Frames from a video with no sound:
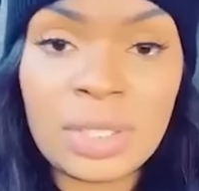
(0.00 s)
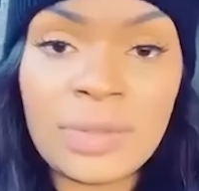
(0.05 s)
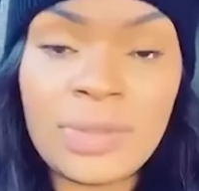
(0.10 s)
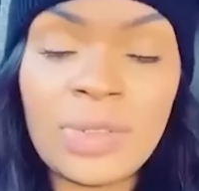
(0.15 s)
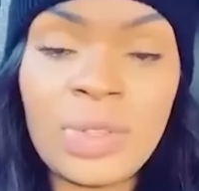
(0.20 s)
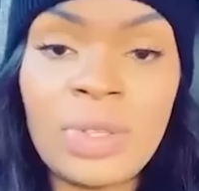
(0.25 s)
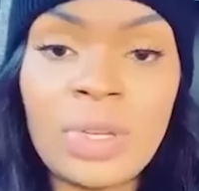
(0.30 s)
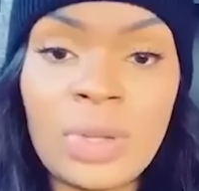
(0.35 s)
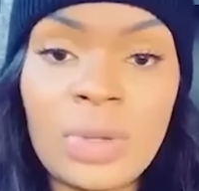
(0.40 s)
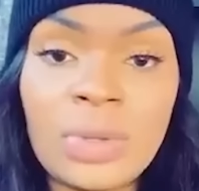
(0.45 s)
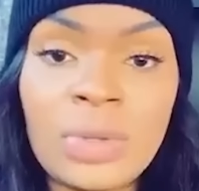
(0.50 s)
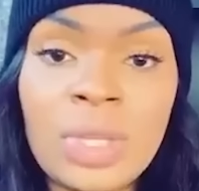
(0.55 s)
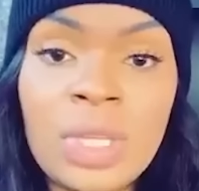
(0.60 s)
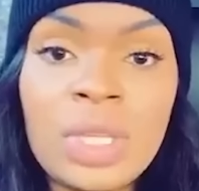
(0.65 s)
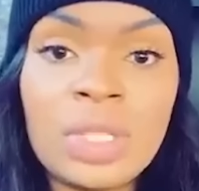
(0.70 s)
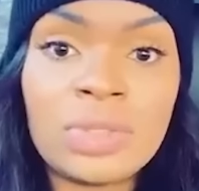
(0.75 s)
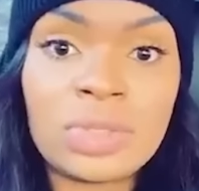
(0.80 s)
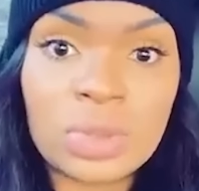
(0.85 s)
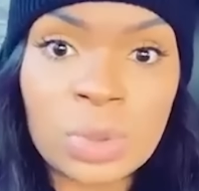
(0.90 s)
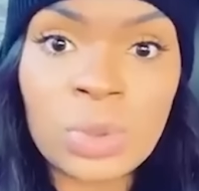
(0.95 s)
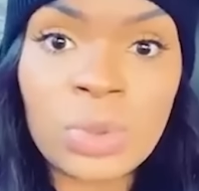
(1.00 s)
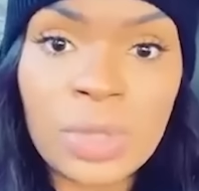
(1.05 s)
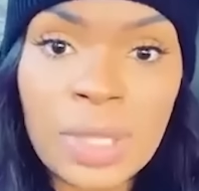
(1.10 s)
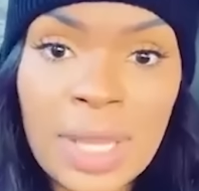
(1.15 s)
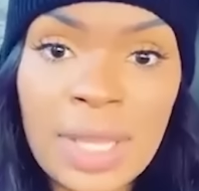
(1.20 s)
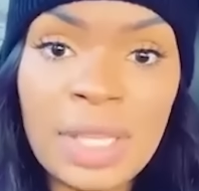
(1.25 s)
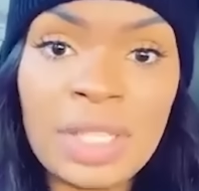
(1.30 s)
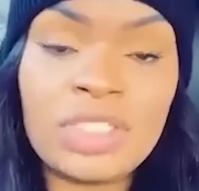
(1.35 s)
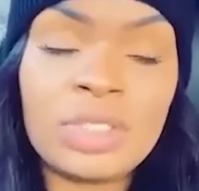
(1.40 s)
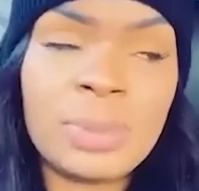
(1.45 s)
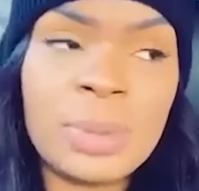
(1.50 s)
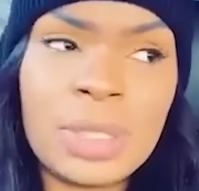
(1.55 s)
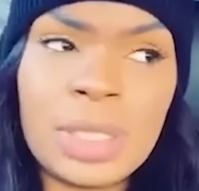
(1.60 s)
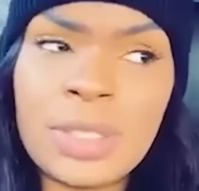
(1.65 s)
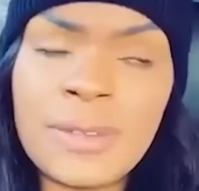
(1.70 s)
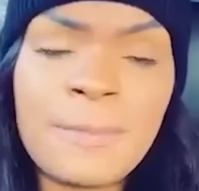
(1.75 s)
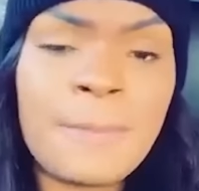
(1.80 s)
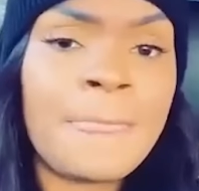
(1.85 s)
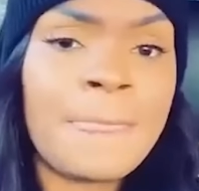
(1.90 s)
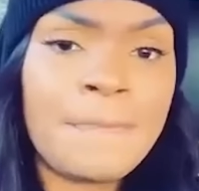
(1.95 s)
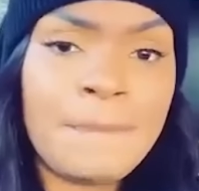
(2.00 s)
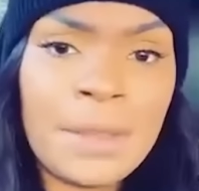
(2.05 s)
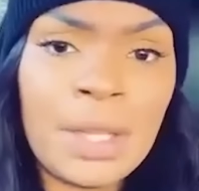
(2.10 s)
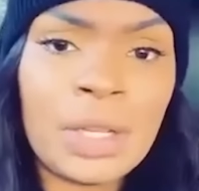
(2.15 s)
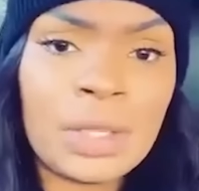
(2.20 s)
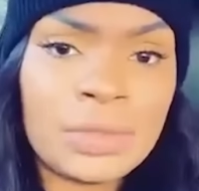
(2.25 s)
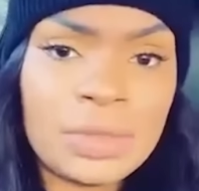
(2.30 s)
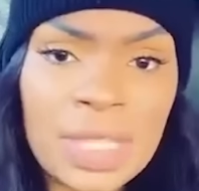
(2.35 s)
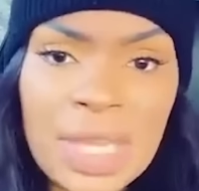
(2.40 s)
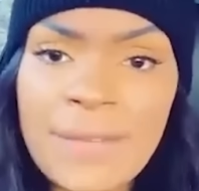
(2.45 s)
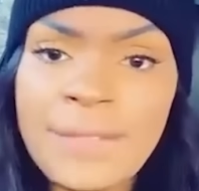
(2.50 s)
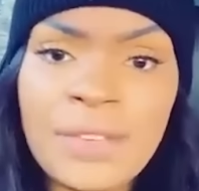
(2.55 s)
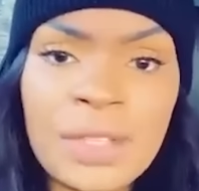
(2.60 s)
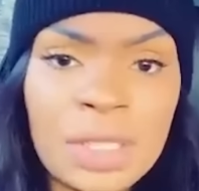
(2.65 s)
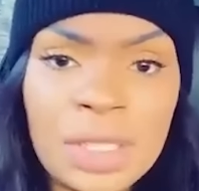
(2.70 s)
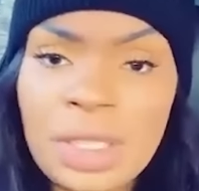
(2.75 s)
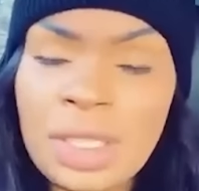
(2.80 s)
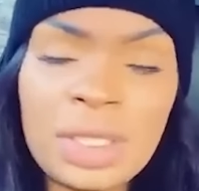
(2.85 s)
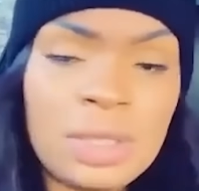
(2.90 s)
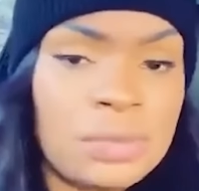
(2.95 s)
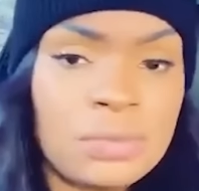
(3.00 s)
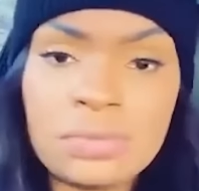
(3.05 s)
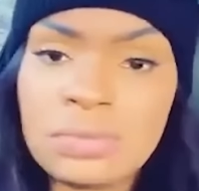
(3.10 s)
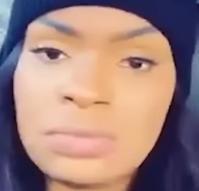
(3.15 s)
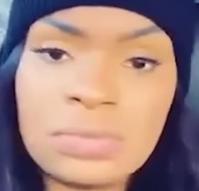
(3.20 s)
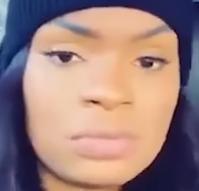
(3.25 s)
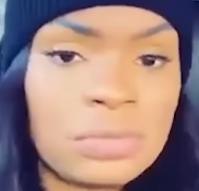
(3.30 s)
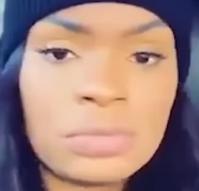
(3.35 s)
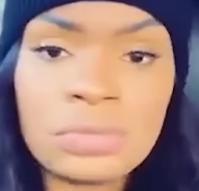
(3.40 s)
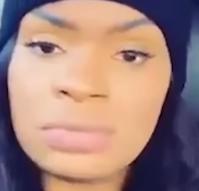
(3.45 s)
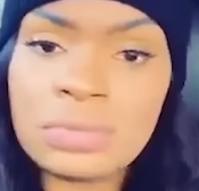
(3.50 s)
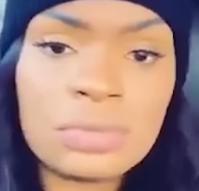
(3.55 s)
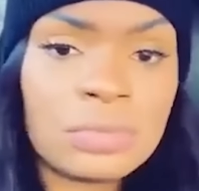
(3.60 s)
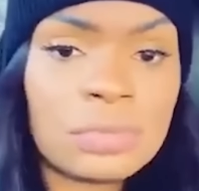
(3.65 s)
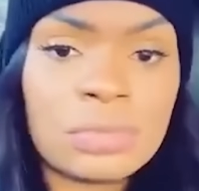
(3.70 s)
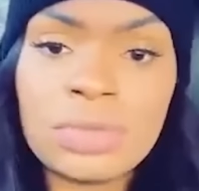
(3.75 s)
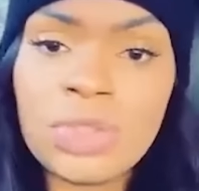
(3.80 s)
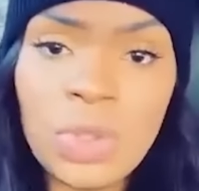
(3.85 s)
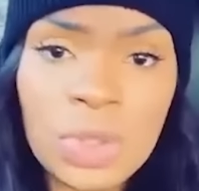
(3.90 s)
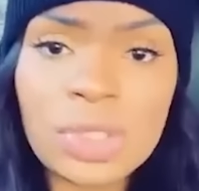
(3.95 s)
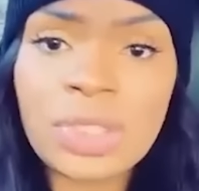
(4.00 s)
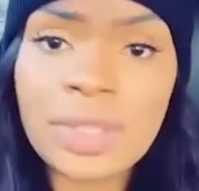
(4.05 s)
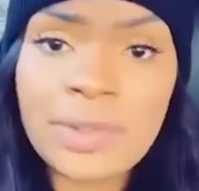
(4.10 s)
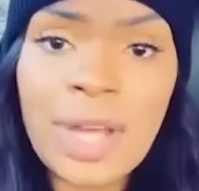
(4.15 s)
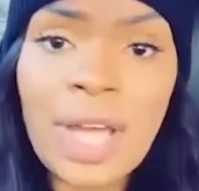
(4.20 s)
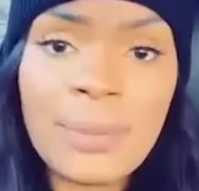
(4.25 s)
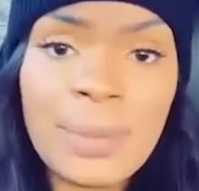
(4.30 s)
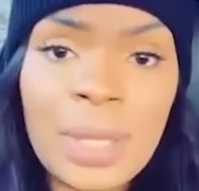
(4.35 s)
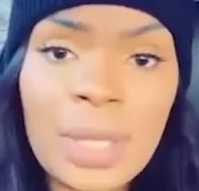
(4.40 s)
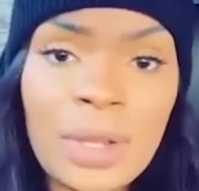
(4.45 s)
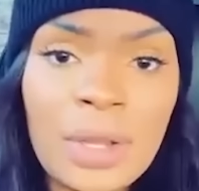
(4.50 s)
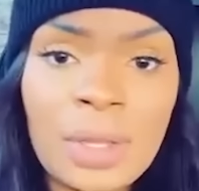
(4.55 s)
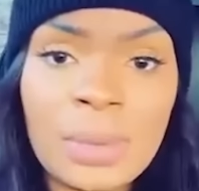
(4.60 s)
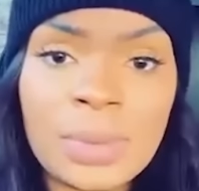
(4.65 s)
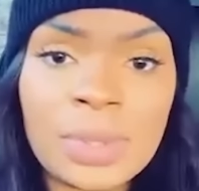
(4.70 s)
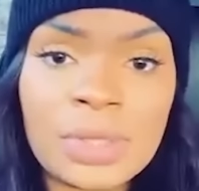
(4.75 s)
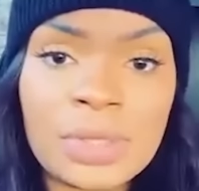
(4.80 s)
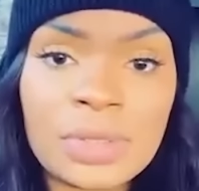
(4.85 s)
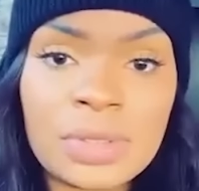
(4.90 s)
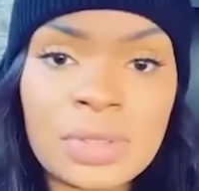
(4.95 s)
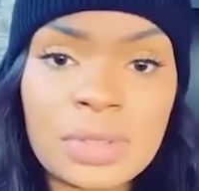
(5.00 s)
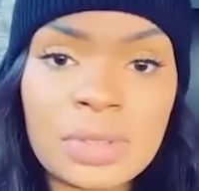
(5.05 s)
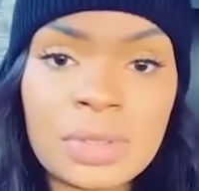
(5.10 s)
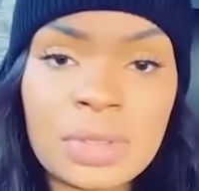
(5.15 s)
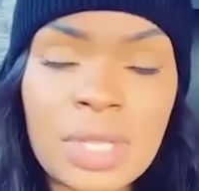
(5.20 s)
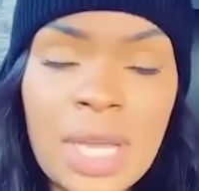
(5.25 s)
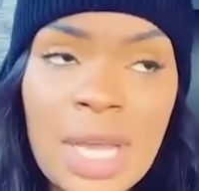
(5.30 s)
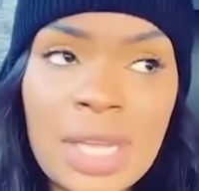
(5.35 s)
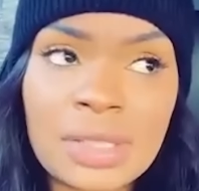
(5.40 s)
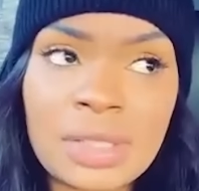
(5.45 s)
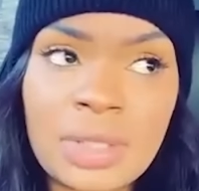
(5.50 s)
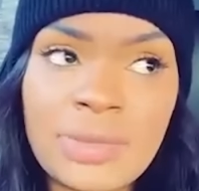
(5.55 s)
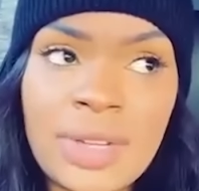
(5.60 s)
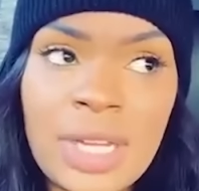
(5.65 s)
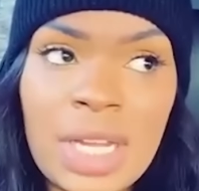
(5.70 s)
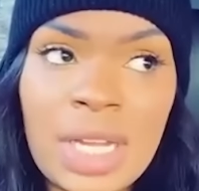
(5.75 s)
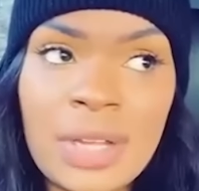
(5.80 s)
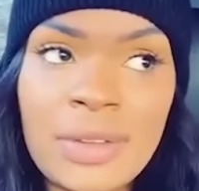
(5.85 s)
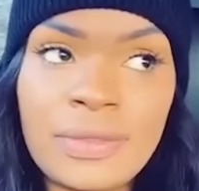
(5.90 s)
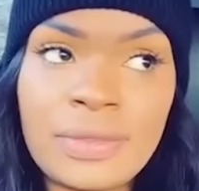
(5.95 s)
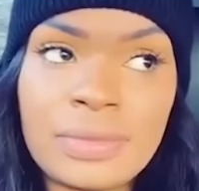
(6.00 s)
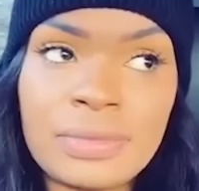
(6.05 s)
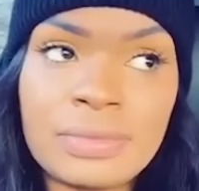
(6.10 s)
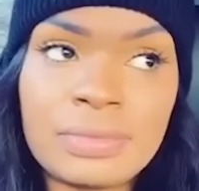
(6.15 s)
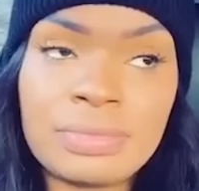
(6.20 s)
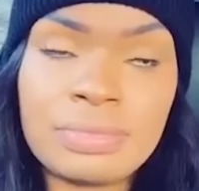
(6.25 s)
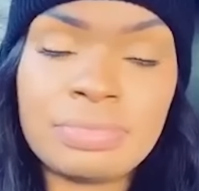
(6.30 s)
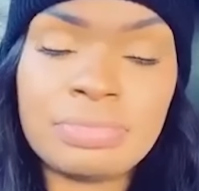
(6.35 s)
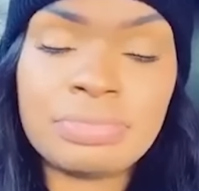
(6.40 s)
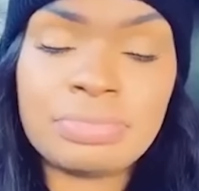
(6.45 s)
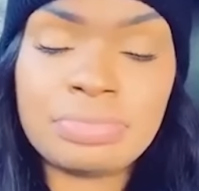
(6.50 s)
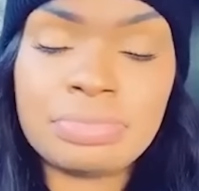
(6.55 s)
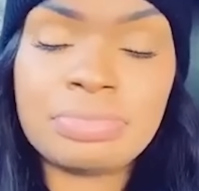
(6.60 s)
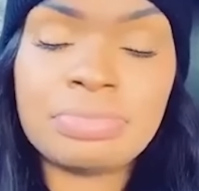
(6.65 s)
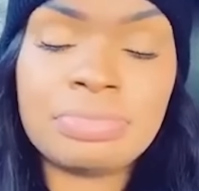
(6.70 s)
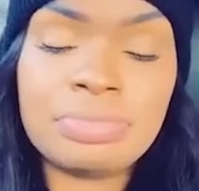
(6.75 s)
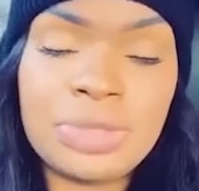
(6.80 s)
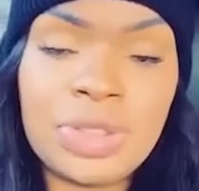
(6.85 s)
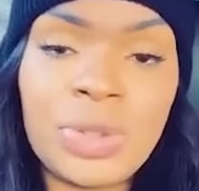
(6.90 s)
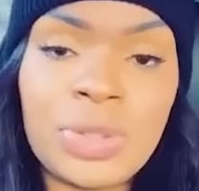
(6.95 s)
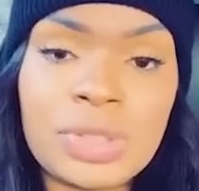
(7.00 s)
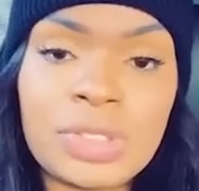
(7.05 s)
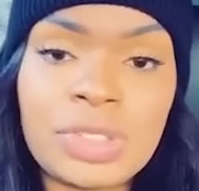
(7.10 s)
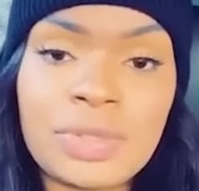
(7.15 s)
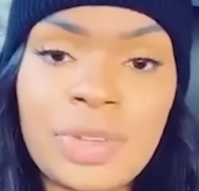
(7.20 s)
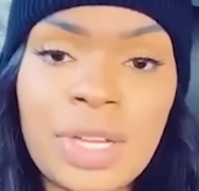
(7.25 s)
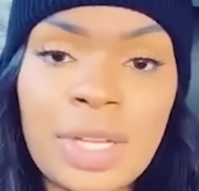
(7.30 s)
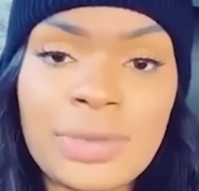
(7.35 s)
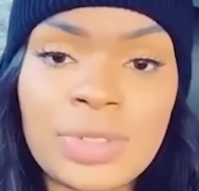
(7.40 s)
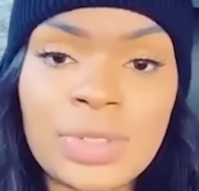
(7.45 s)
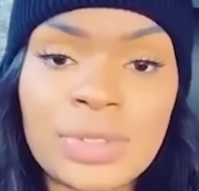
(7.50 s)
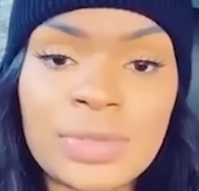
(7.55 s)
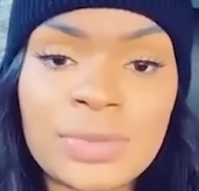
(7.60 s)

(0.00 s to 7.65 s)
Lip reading: you know, school age. But no, definitely you can survive being homeless. I survived. You can survive too.